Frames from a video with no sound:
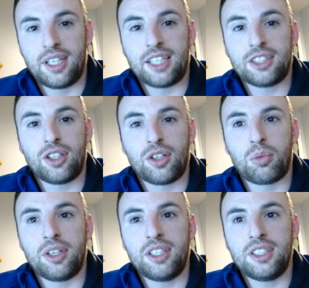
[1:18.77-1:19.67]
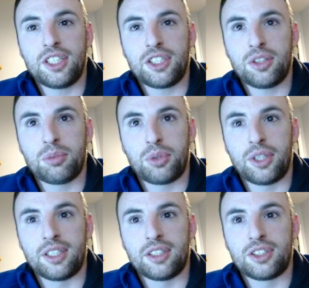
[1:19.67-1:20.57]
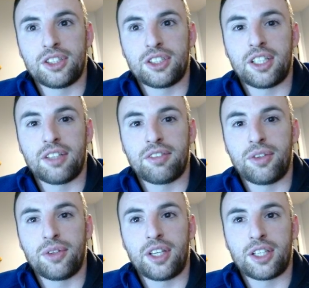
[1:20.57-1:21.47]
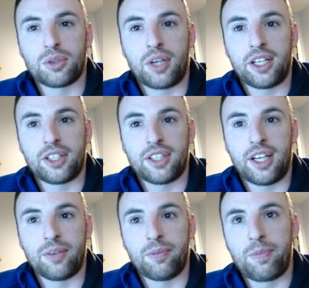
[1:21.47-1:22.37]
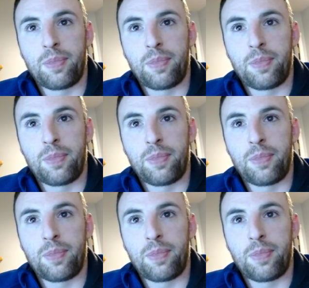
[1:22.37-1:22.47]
I started one additional print just to get a few things ironed out.